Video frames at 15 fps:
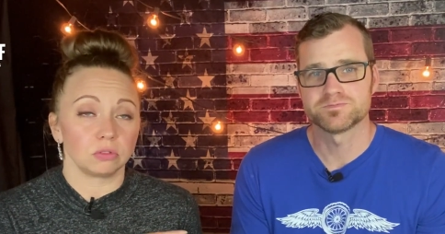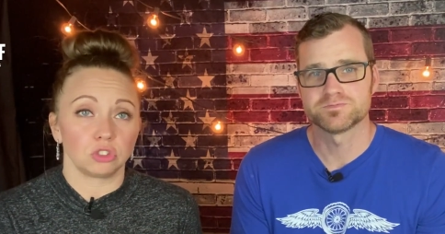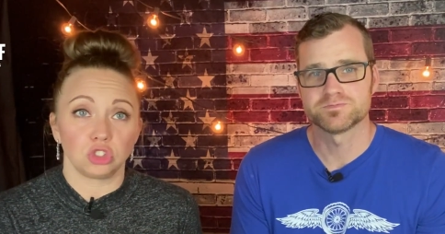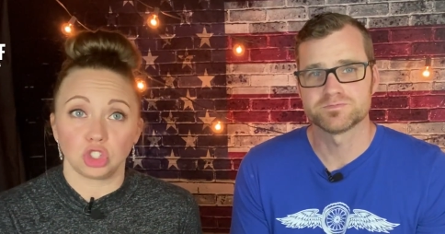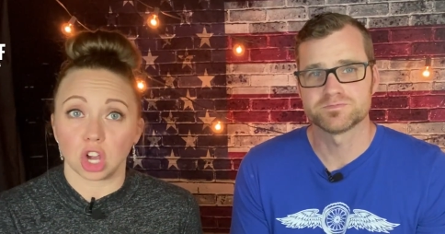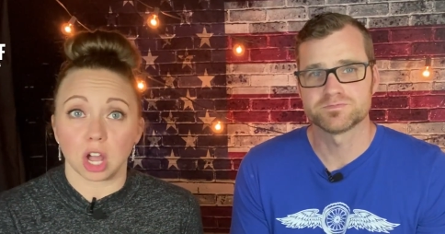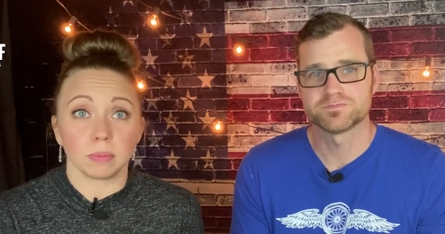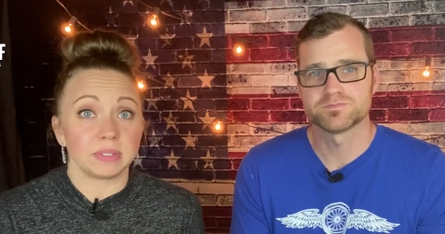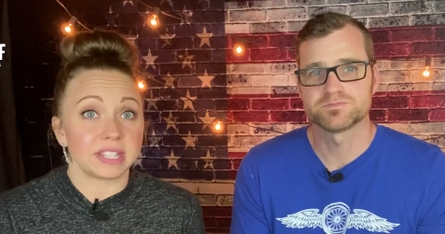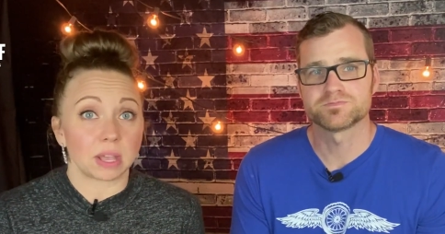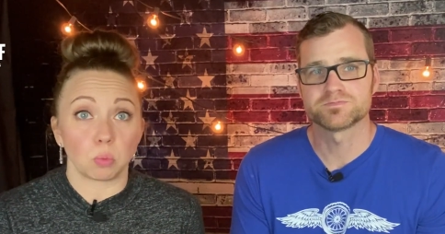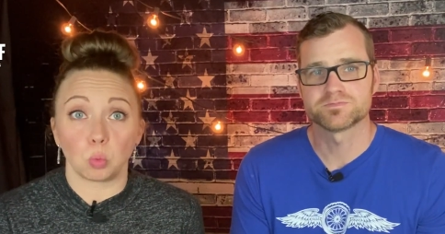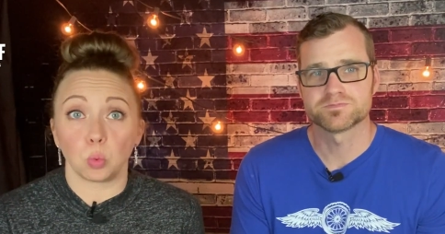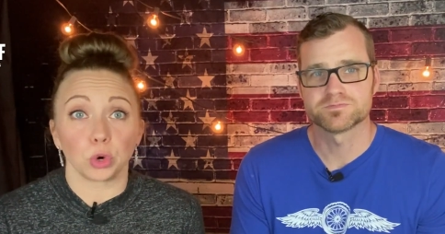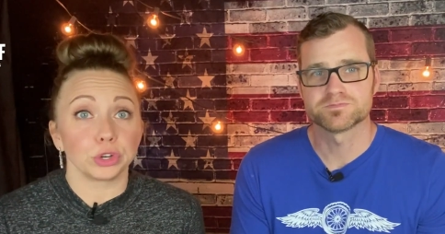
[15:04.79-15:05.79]
Speaker 1: jobs
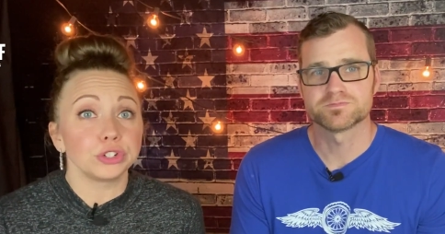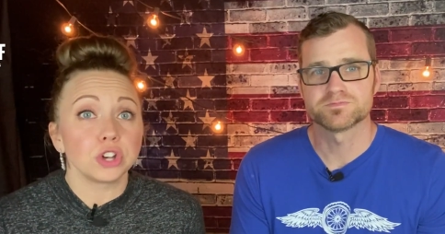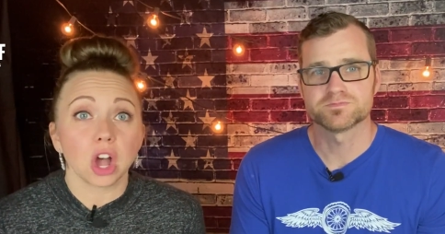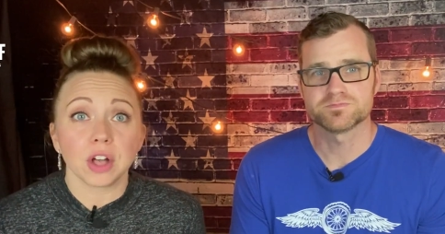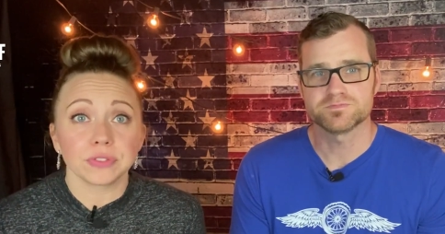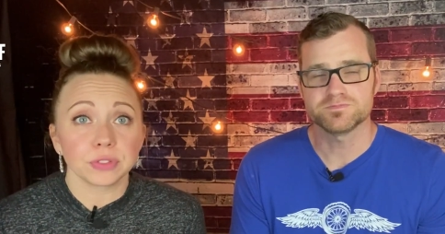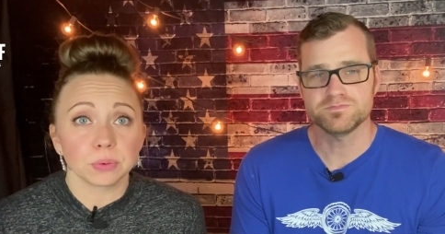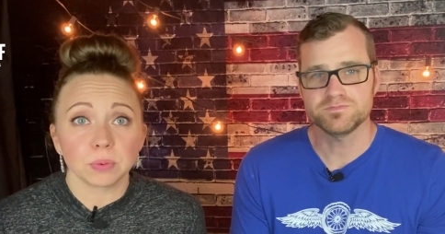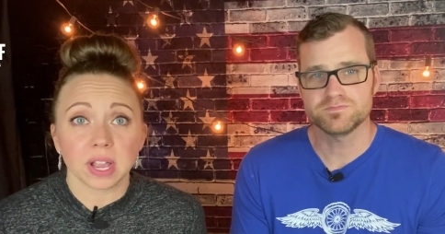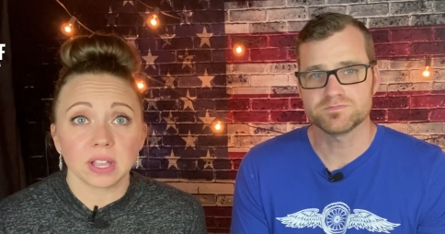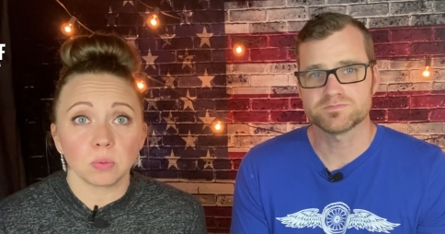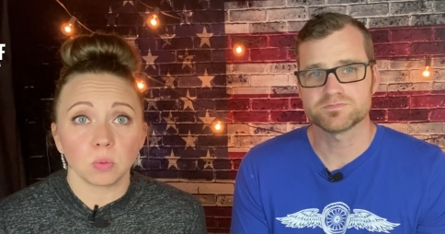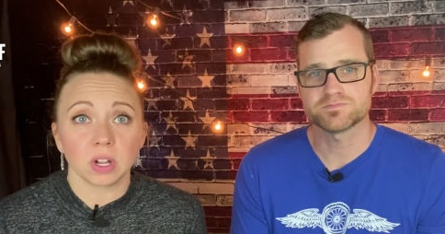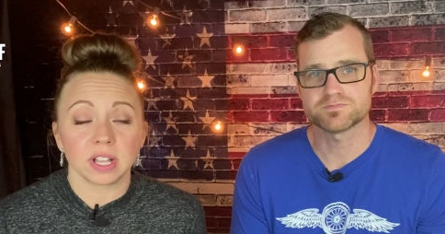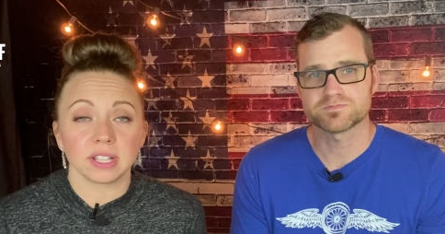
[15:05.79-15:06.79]
that were not the
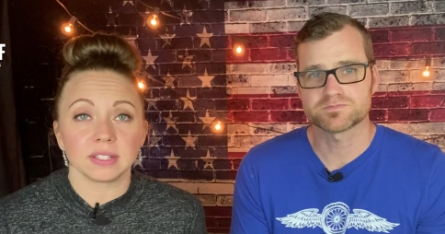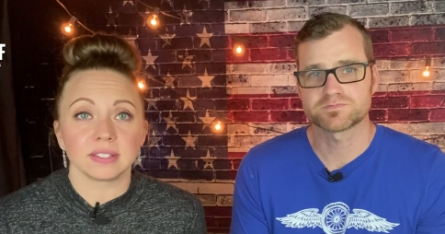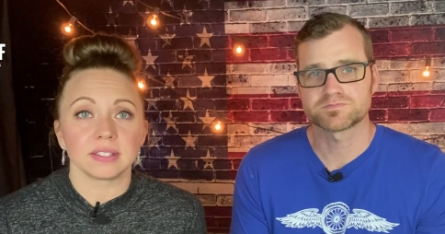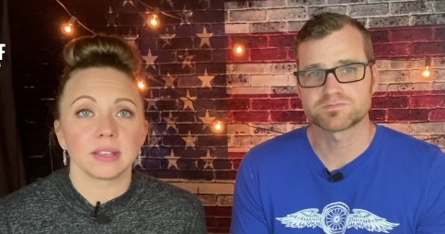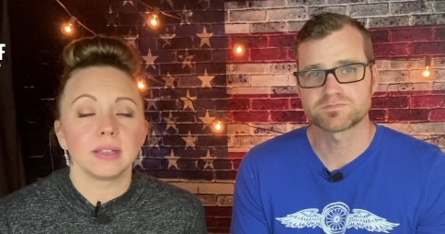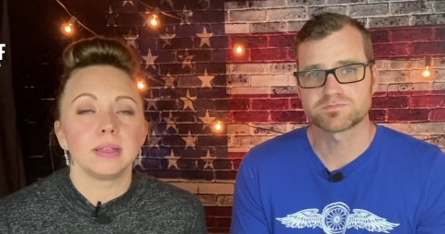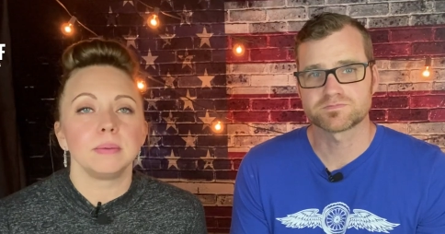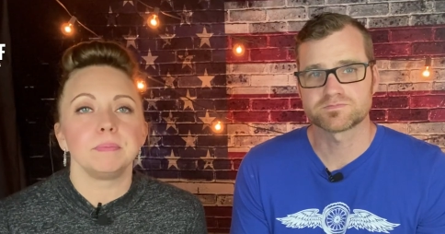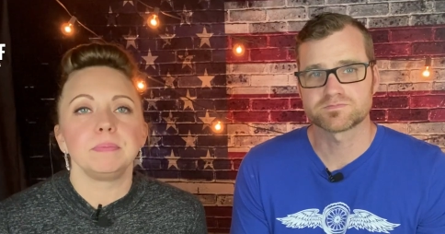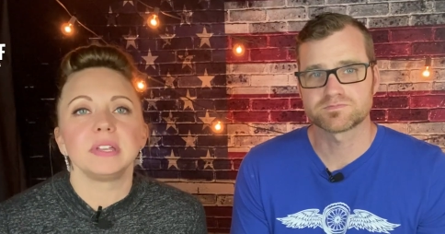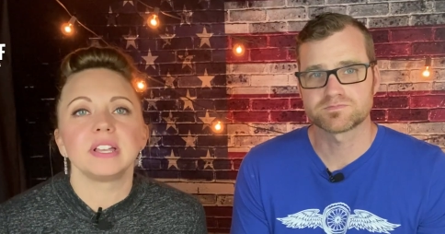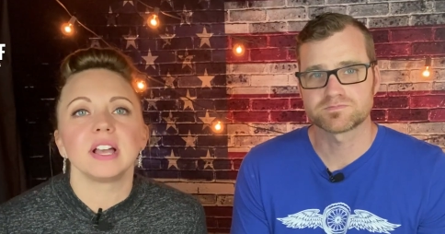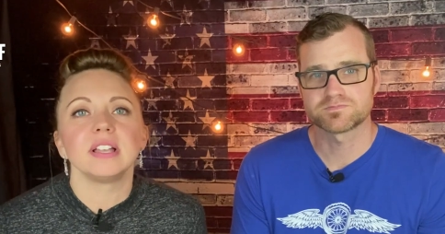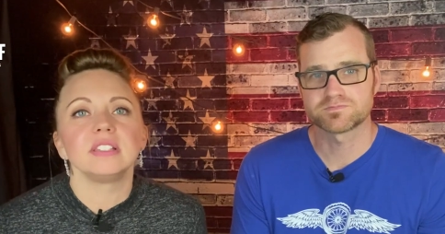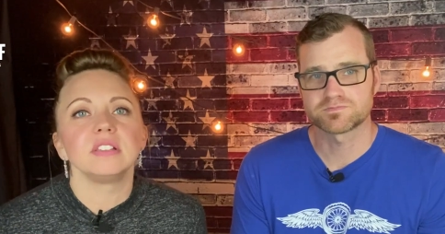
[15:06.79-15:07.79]
right ones
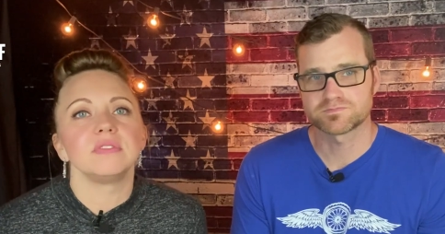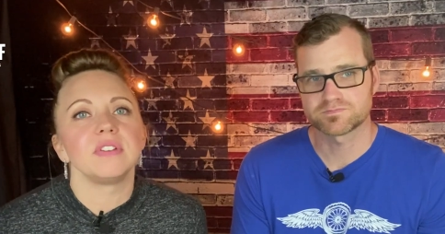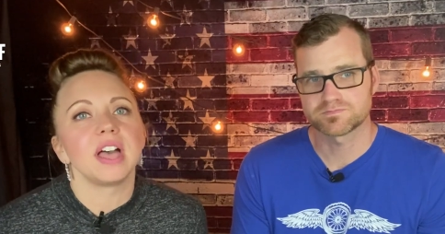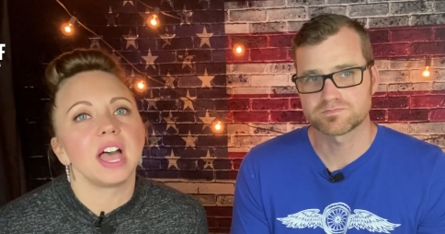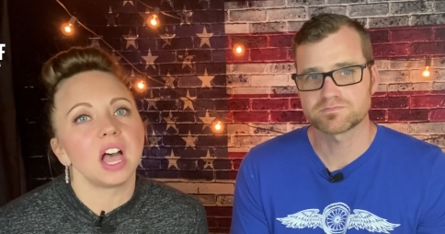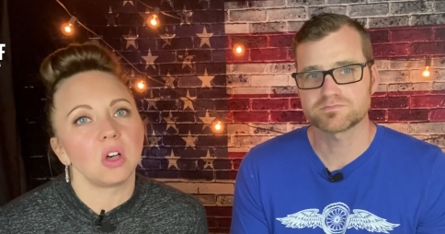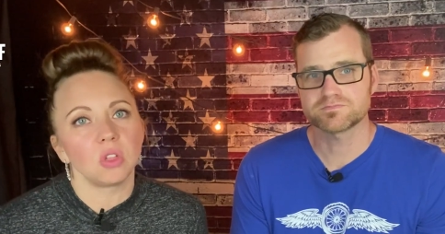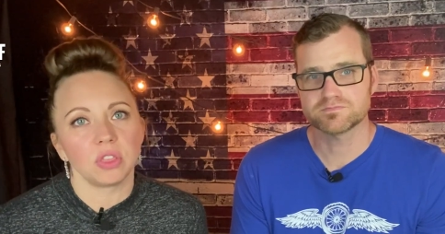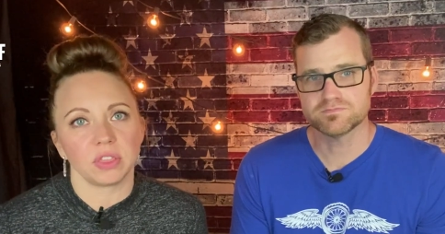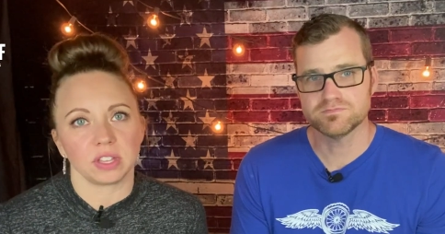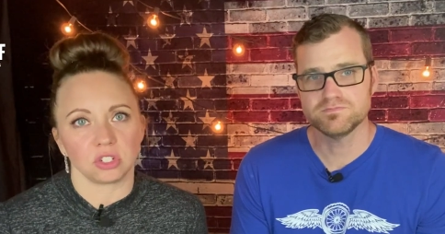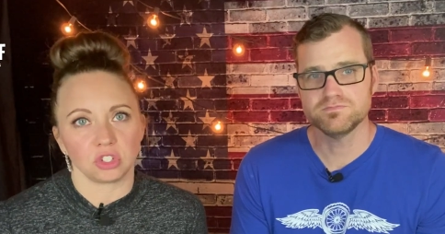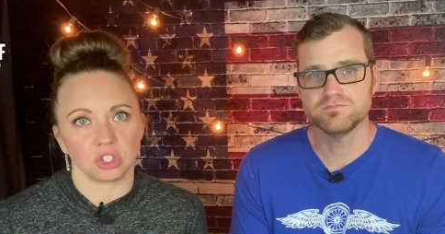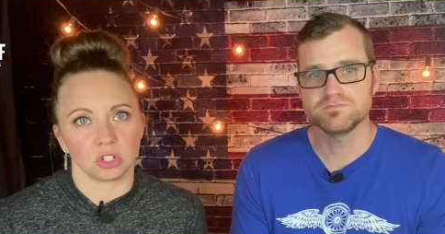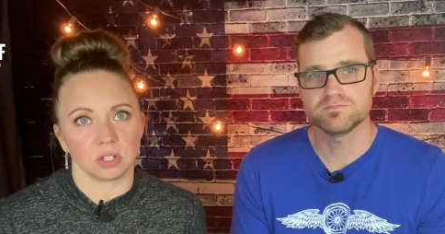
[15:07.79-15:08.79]
because of health
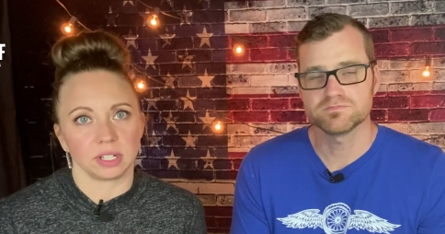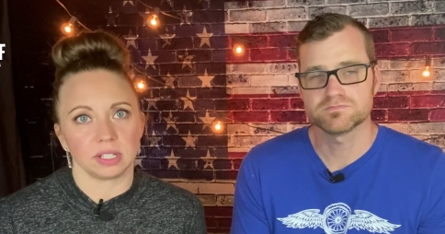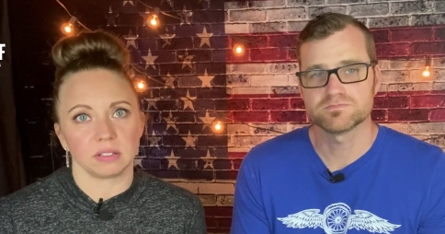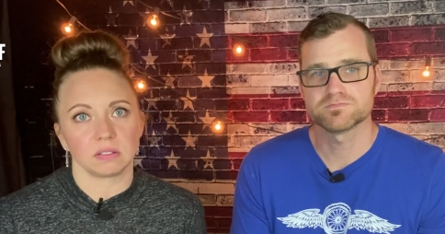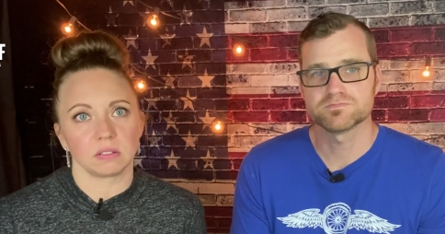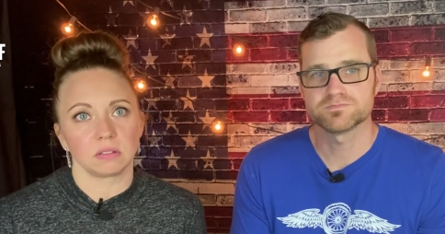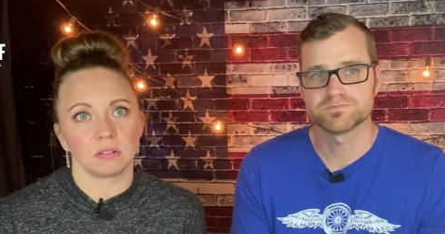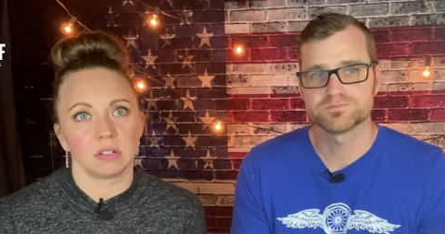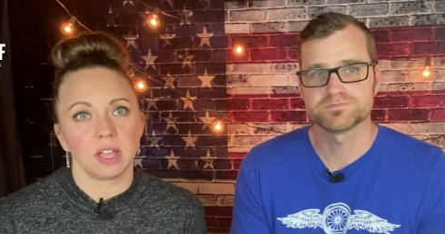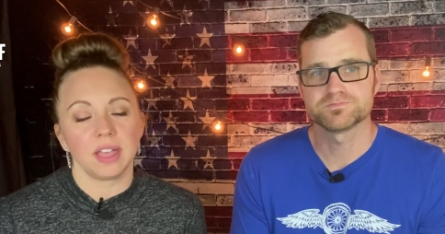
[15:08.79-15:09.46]
insurance.